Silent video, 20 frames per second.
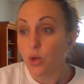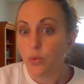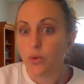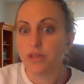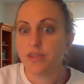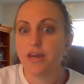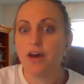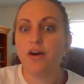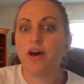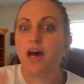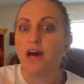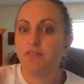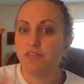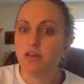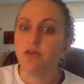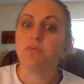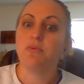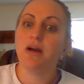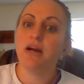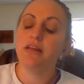without
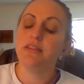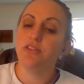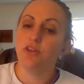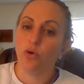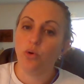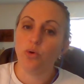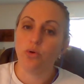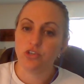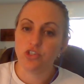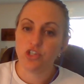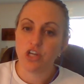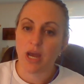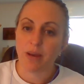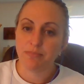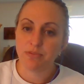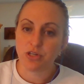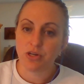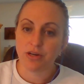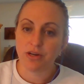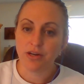having read the whole
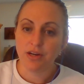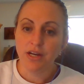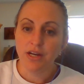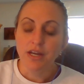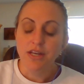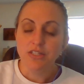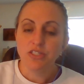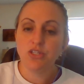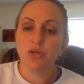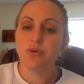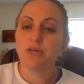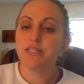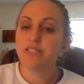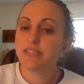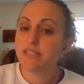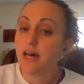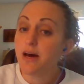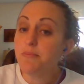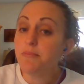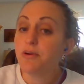chapter. So a
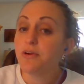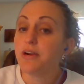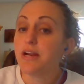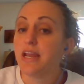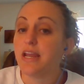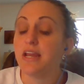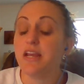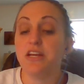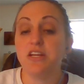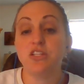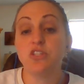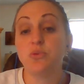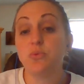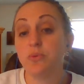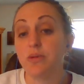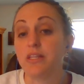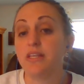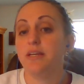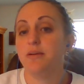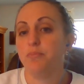summary is a
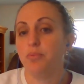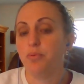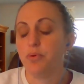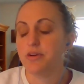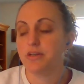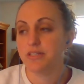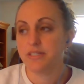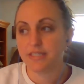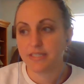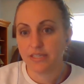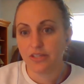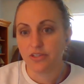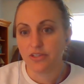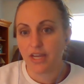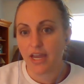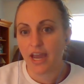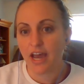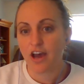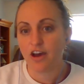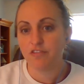really important skill to
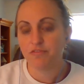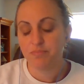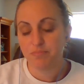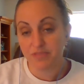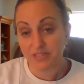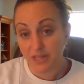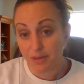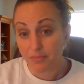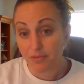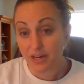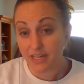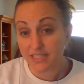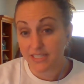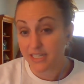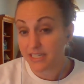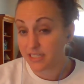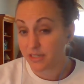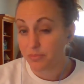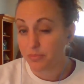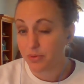have. Summarizing
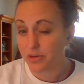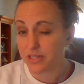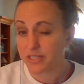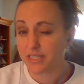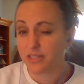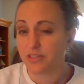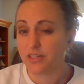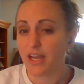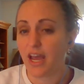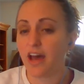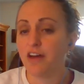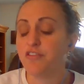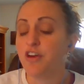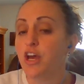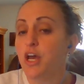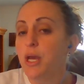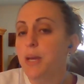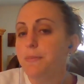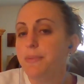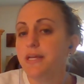is an important skill to have
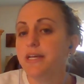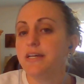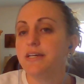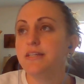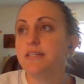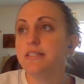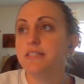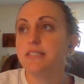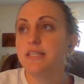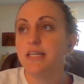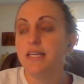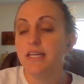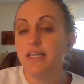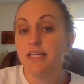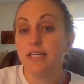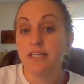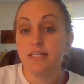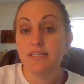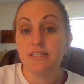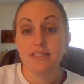because
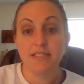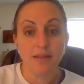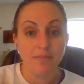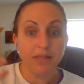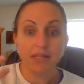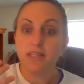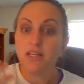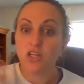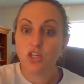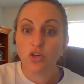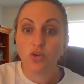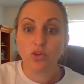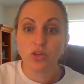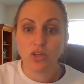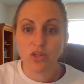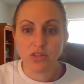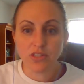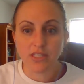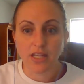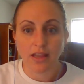it is something that you'll
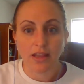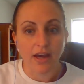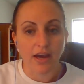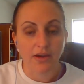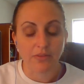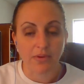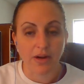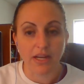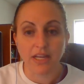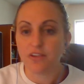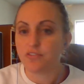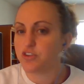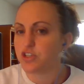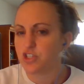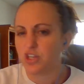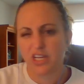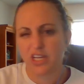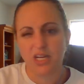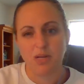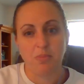use a lot, right? If you're
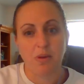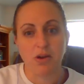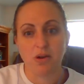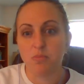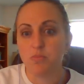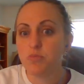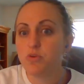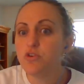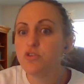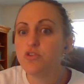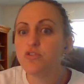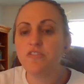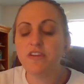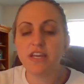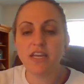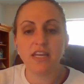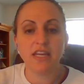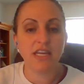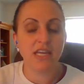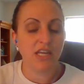talking about a
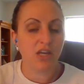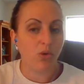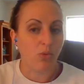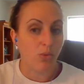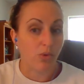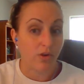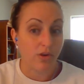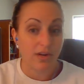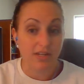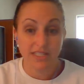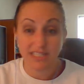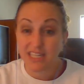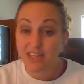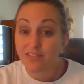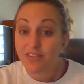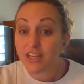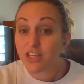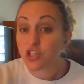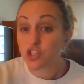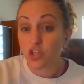movie or a
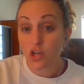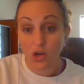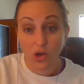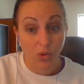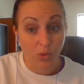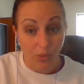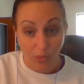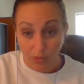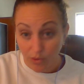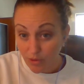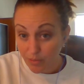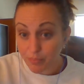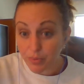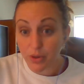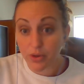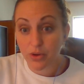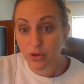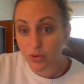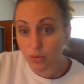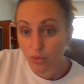TV show or a
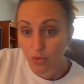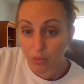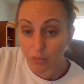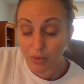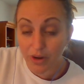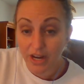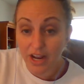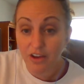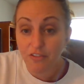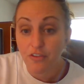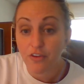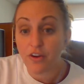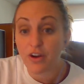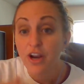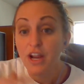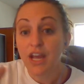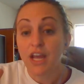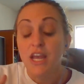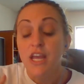book or whatever,